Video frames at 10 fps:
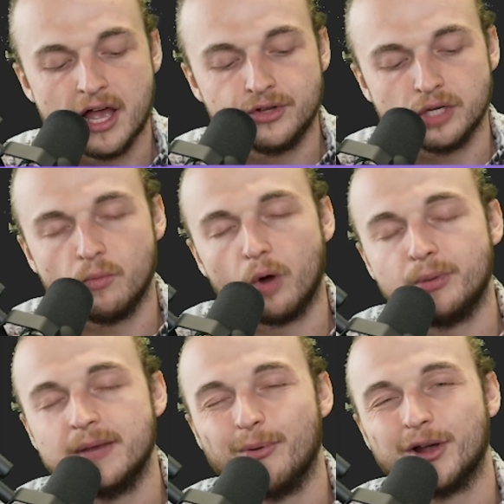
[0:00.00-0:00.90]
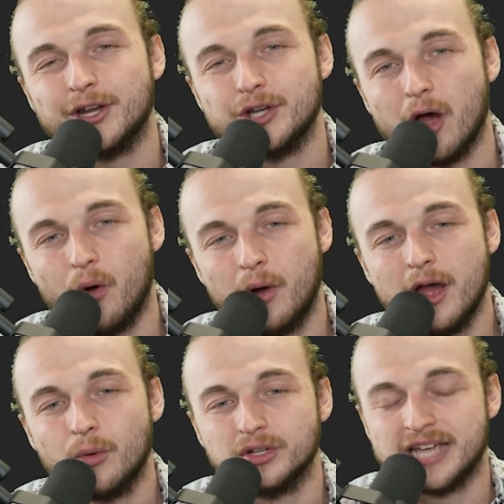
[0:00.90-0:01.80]
so more people can know
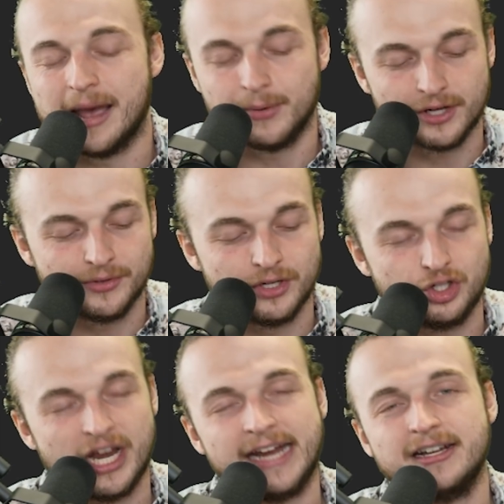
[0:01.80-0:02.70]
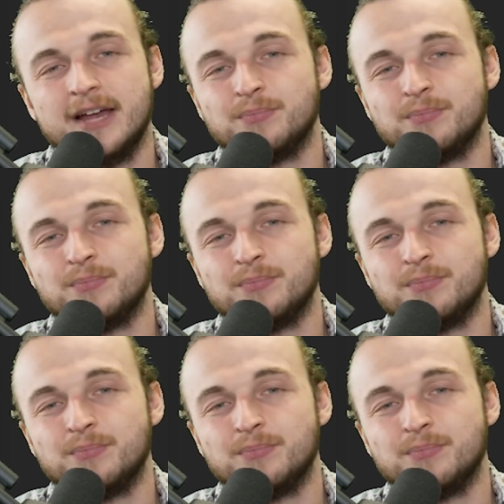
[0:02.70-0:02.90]
what's happening on this chain.